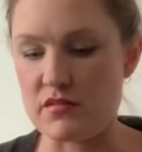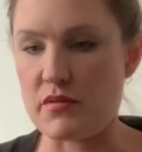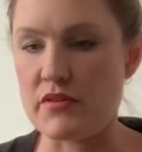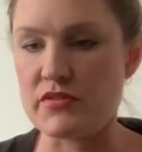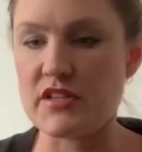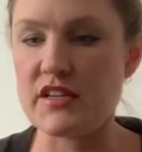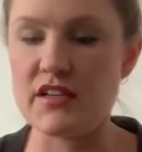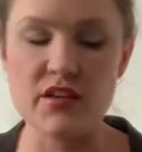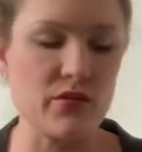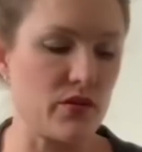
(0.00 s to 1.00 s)
won't
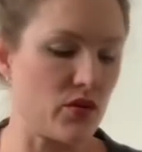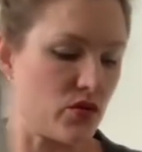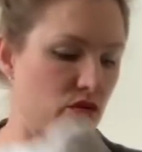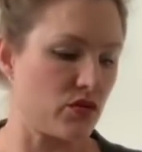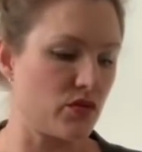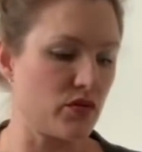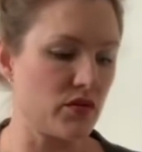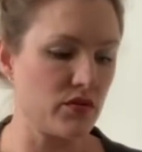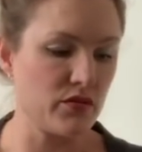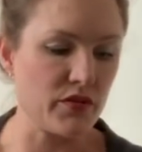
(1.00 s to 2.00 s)
take you along
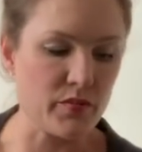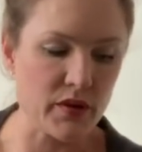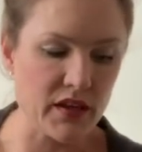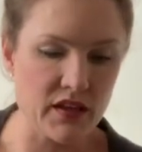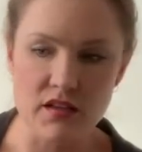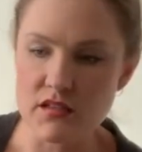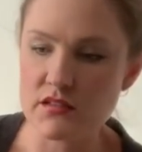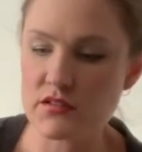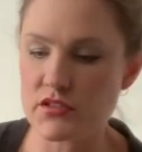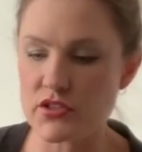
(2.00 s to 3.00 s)
with me
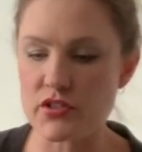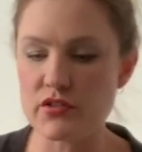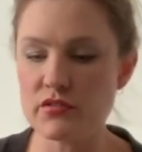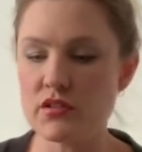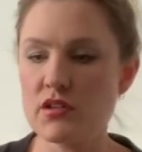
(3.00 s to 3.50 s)
to do.